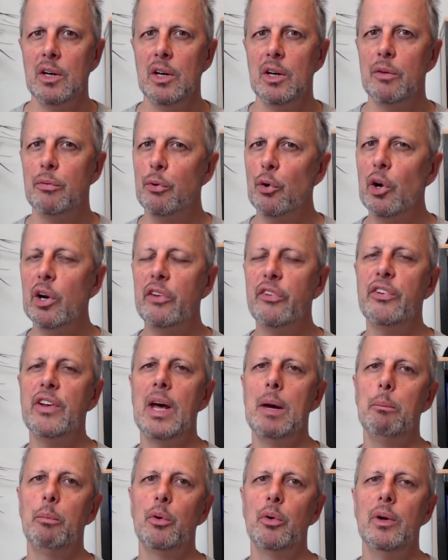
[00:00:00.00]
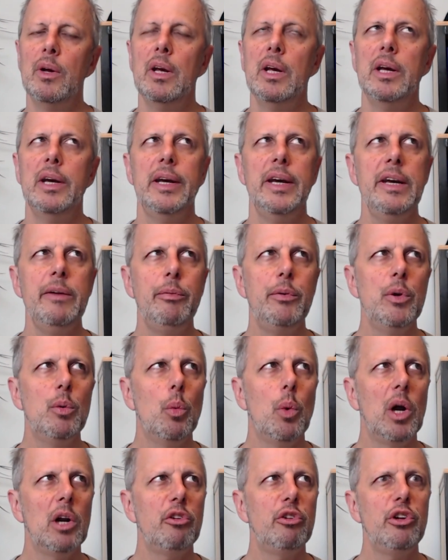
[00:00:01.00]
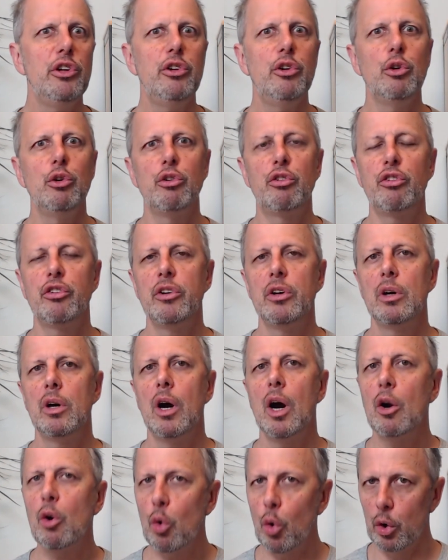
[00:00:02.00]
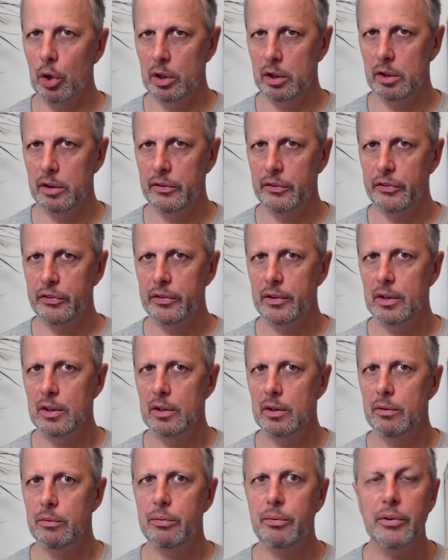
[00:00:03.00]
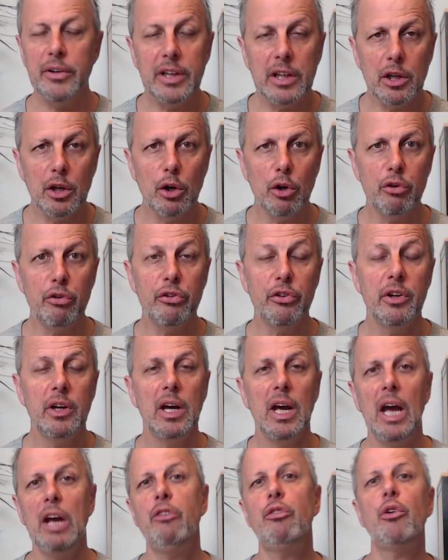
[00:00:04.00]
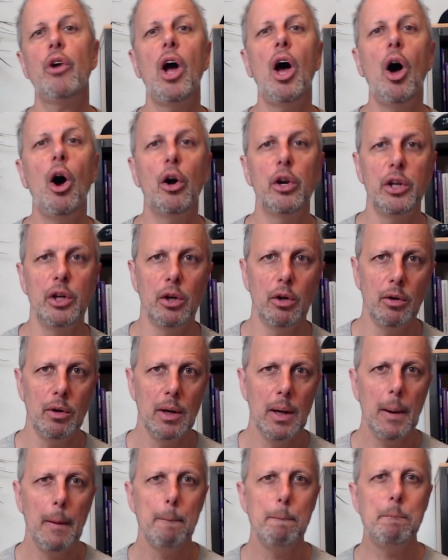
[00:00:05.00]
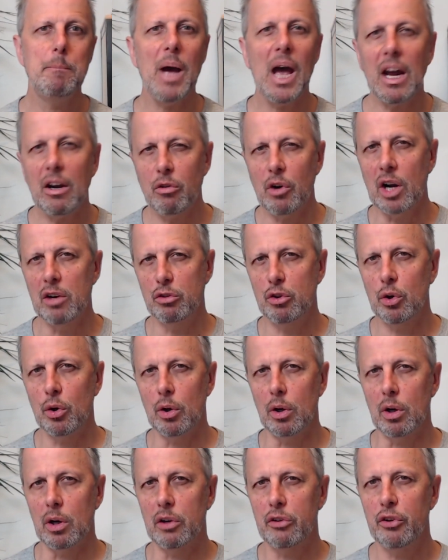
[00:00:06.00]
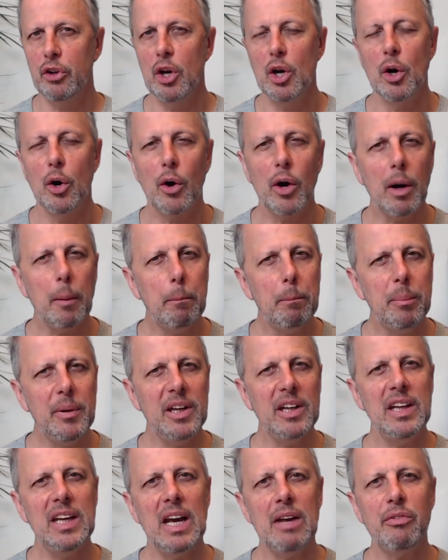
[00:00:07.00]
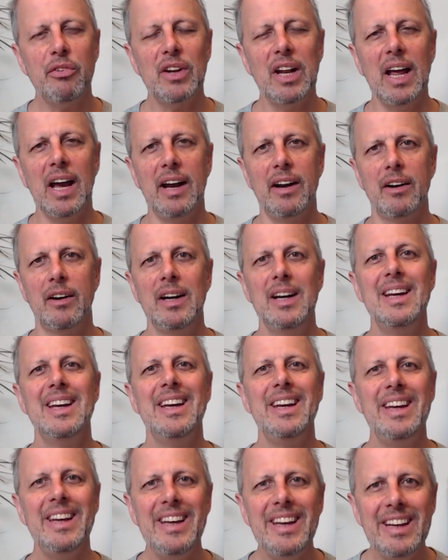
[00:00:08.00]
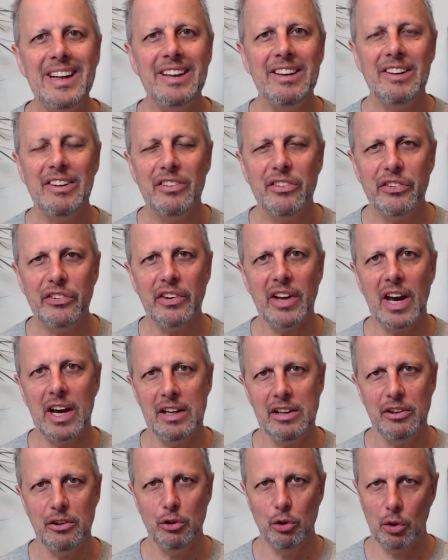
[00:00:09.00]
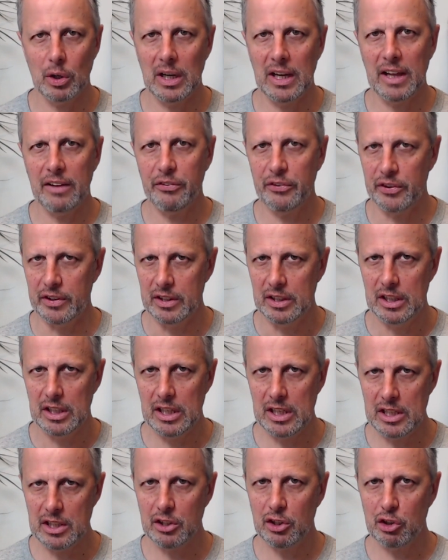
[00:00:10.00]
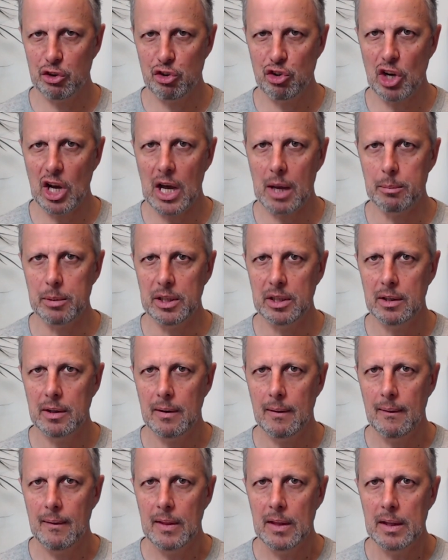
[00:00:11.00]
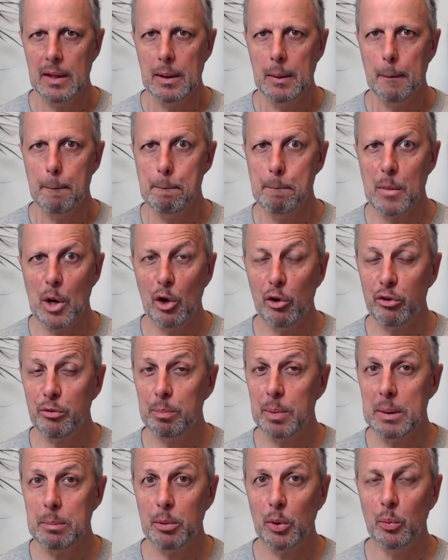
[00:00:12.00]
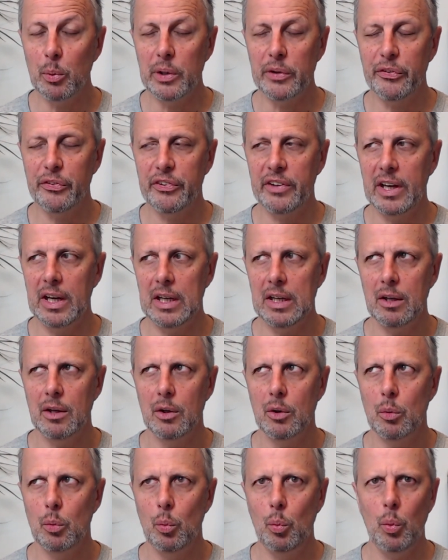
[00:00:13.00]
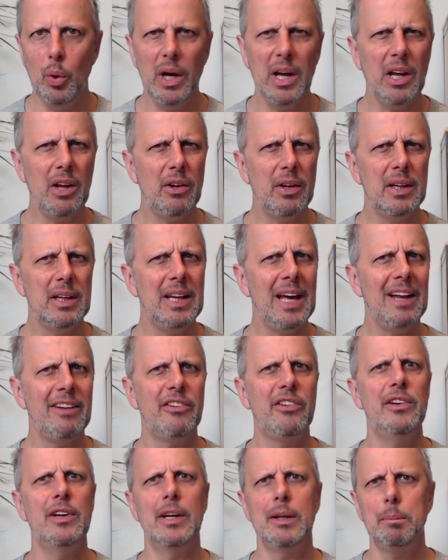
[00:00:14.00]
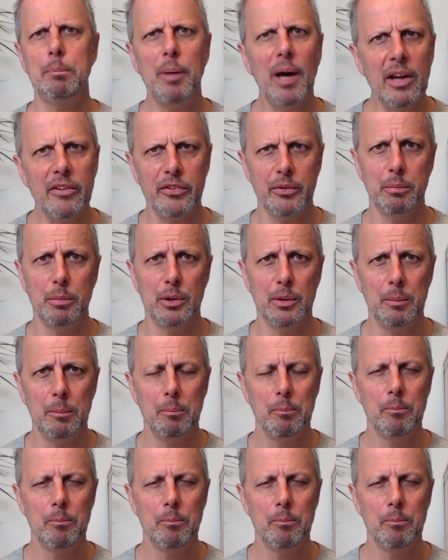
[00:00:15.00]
For example, if you want to use accordions, videos, extra audio, background colors, or a PDF slider inside your lesson in Kajabi, most people will say, well, that's not possible.